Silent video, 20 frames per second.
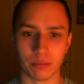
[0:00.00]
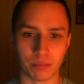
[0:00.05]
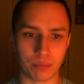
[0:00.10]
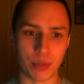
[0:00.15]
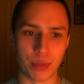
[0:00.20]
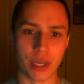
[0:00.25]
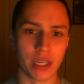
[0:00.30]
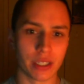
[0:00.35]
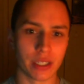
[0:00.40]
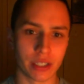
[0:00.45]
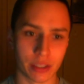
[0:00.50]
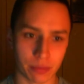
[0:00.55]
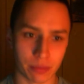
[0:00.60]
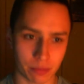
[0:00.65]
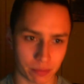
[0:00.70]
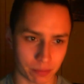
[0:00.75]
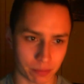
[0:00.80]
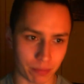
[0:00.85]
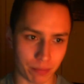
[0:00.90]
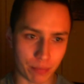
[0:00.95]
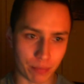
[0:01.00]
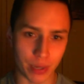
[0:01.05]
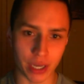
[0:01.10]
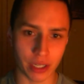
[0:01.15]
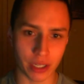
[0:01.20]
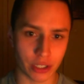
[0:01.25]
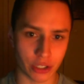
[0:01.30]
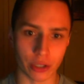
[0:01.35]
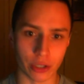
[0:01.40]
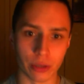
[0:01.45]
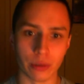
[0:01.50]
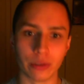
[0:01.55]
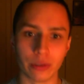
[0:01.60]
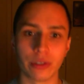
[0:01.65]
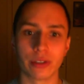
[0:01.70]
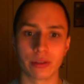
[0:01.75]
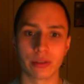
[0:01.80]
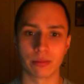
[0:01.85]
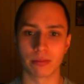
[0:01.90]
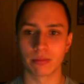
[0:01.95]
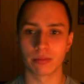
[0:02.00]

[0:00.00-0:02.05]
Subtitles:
beast juice